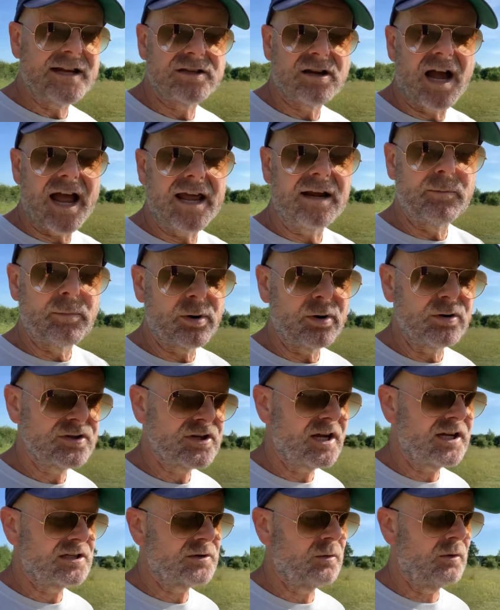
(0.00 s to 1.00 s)
i had a
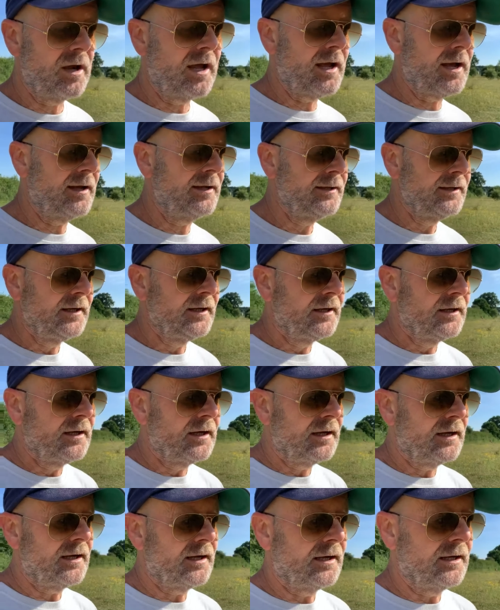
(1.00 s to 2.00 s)
project where
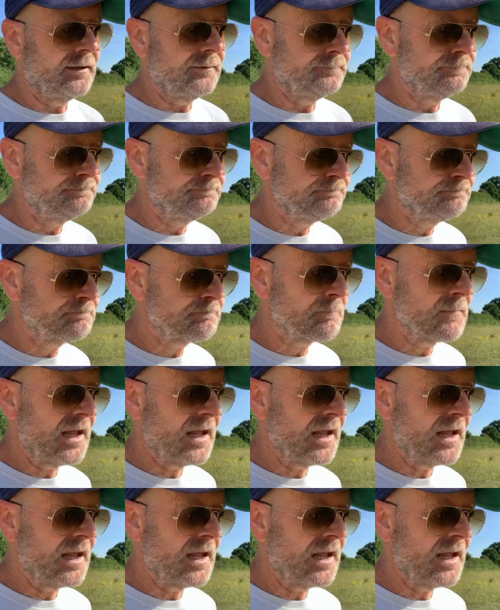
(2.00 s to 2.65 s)
um,